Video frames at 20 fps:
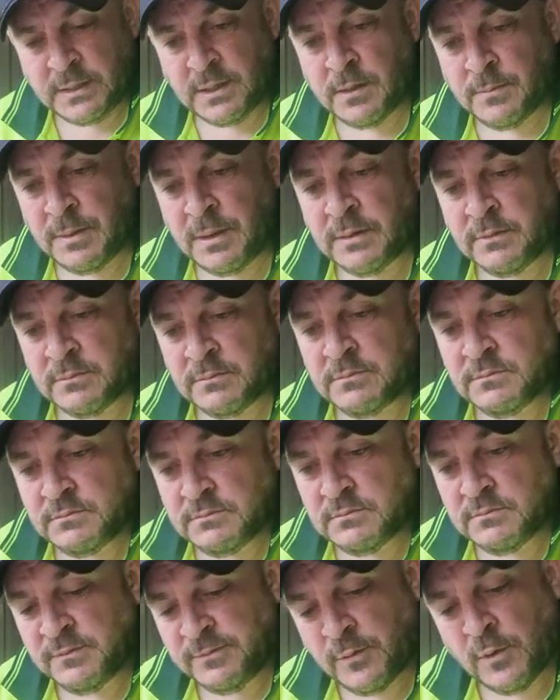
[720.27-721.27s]
you about
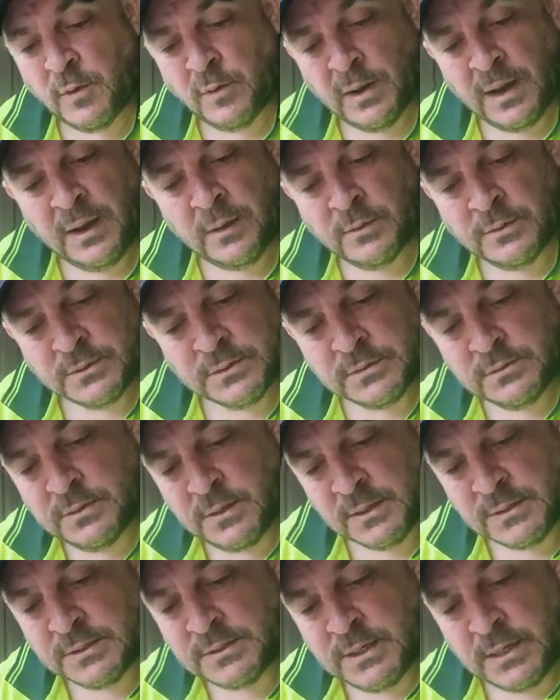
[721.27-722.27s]
4 hours,
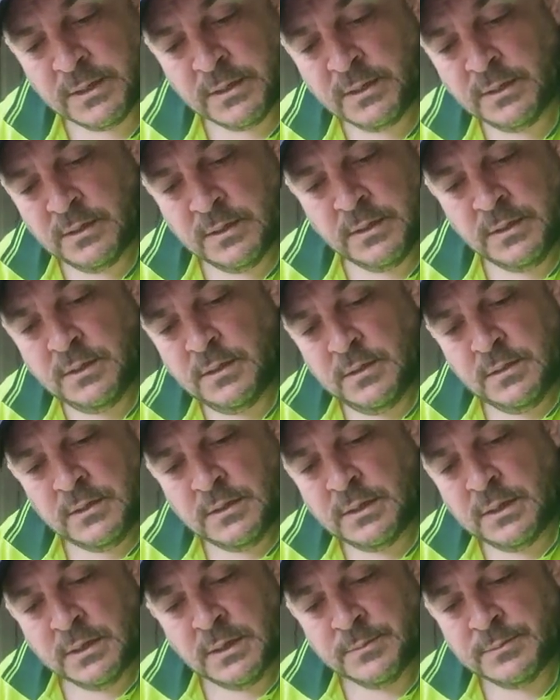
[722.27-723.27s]
I'd say,
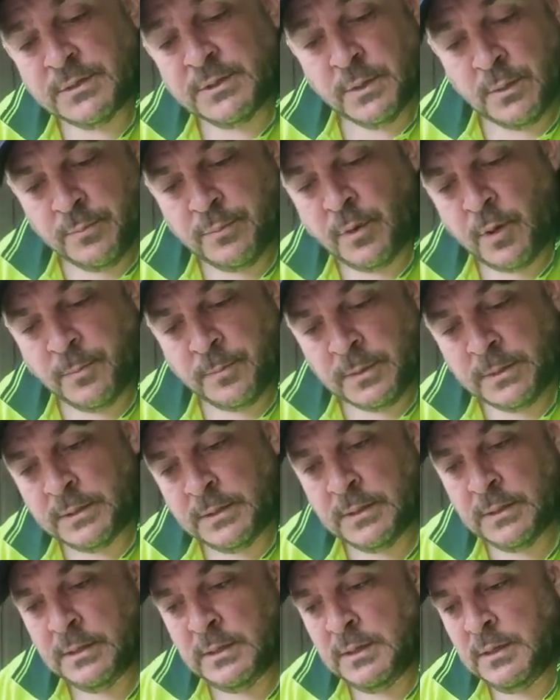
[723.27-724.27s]
to do it properly.
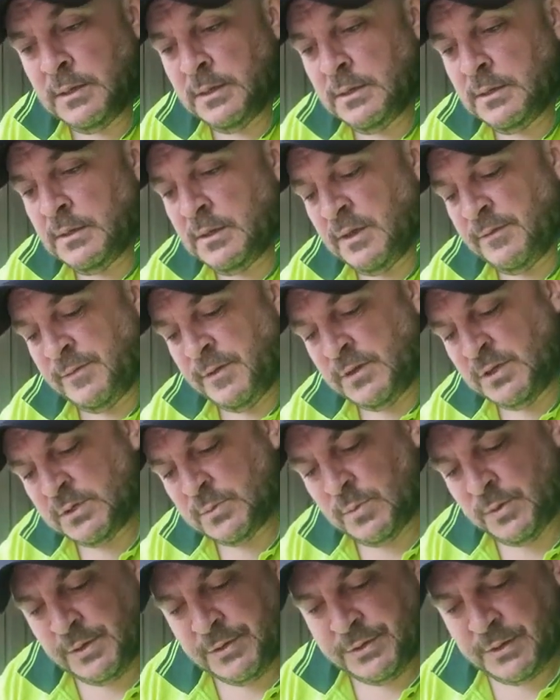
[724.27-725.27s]
If you just
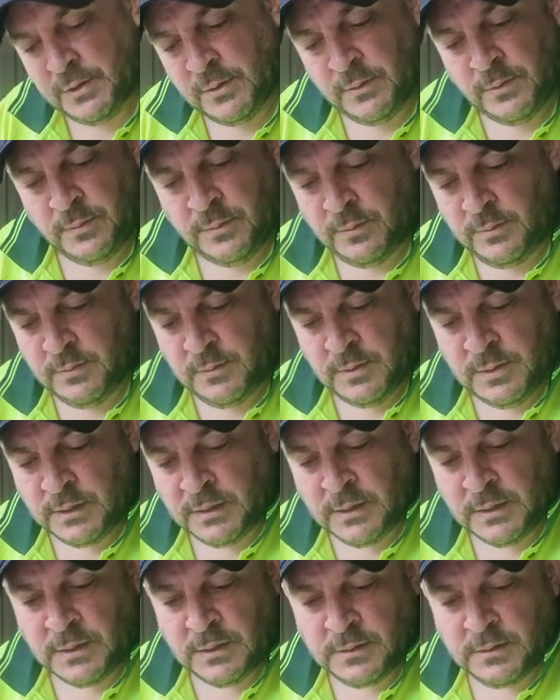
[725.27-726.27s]
want to do
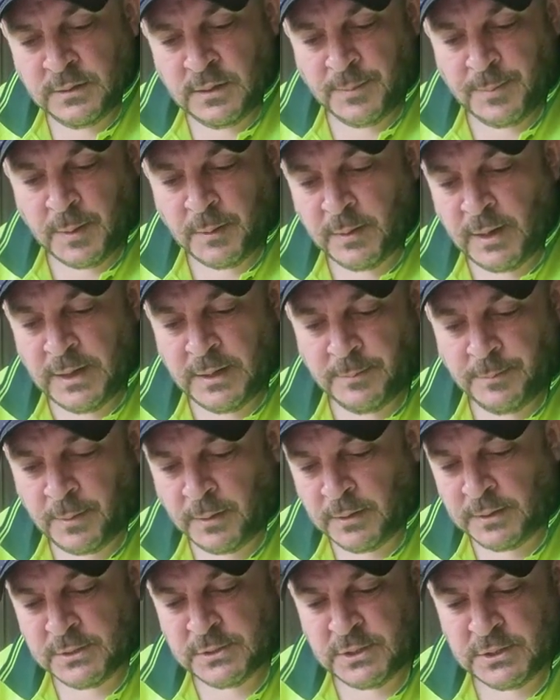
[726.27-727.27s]
a parade
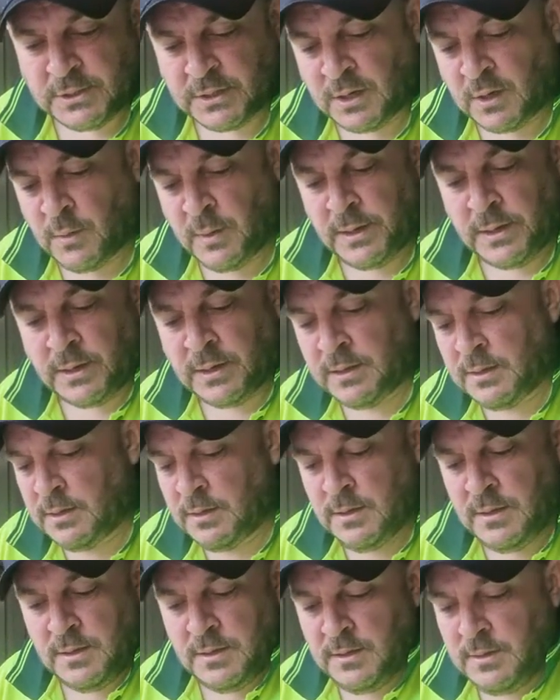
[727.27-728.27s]
polish, just a quick
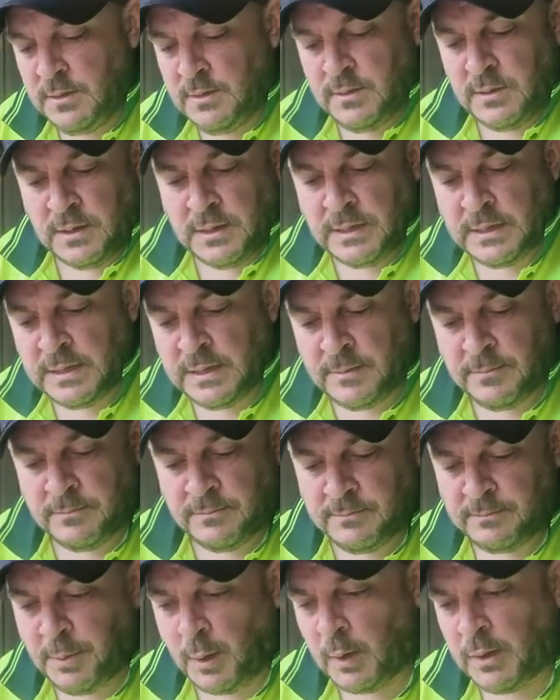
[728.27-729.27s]

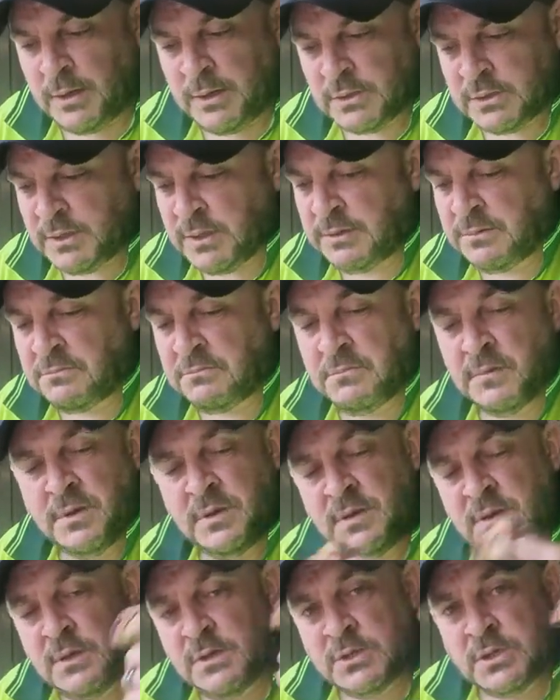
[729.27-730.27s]
polish, then
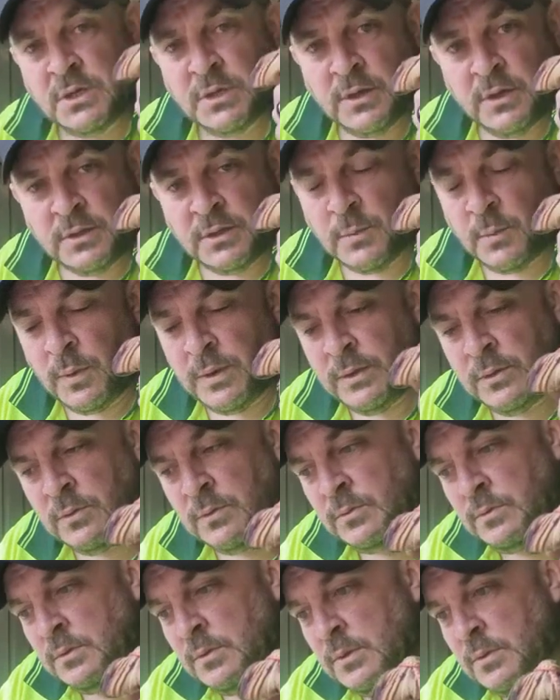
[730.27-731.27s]
chuck it on the
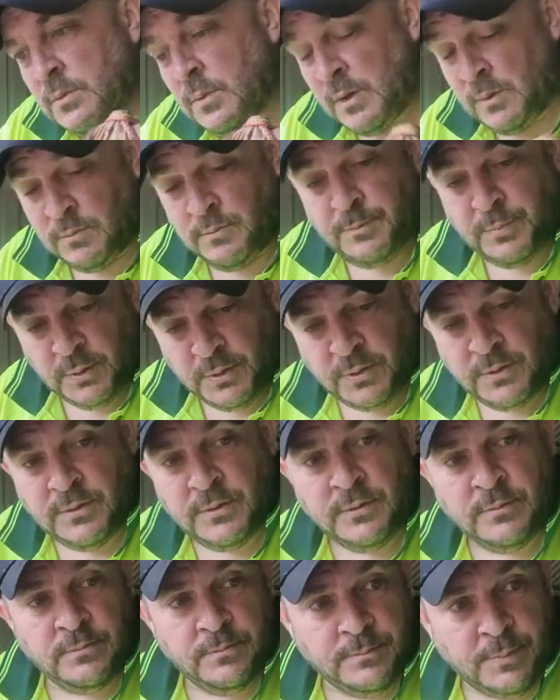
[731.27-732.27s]
wheel. Well, put
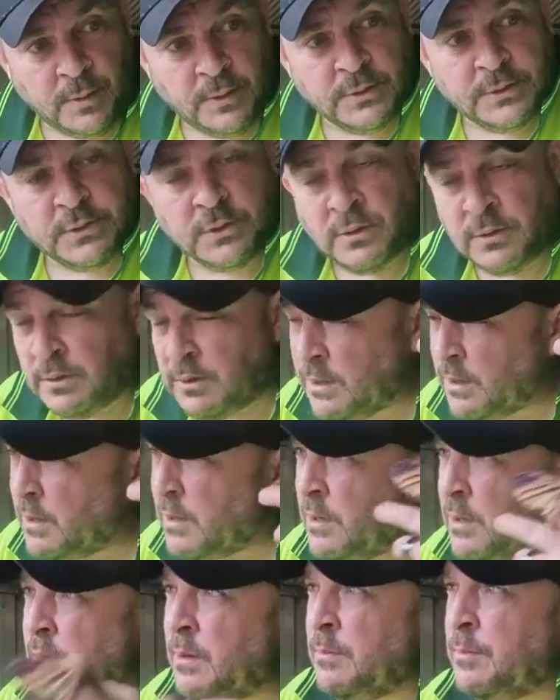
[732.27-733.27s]
the polish on,
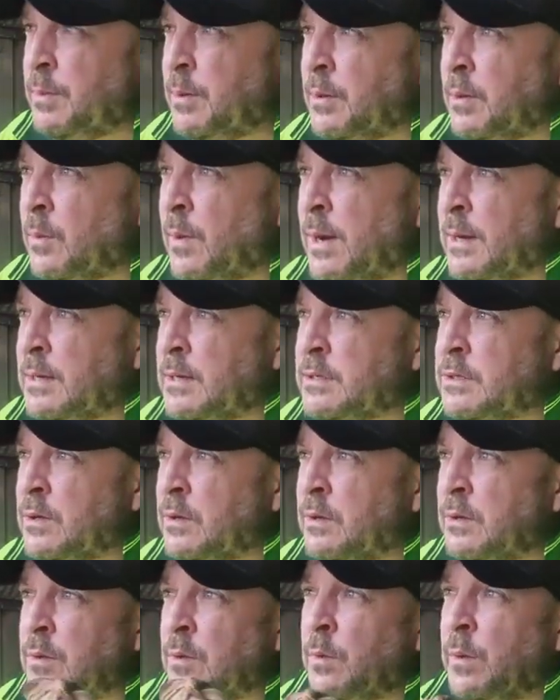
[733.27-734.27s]
put the wax
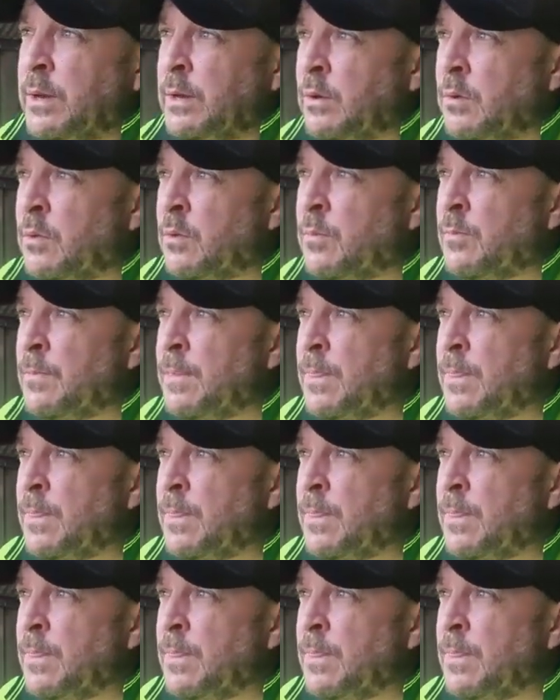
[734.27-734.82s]
on the wheel,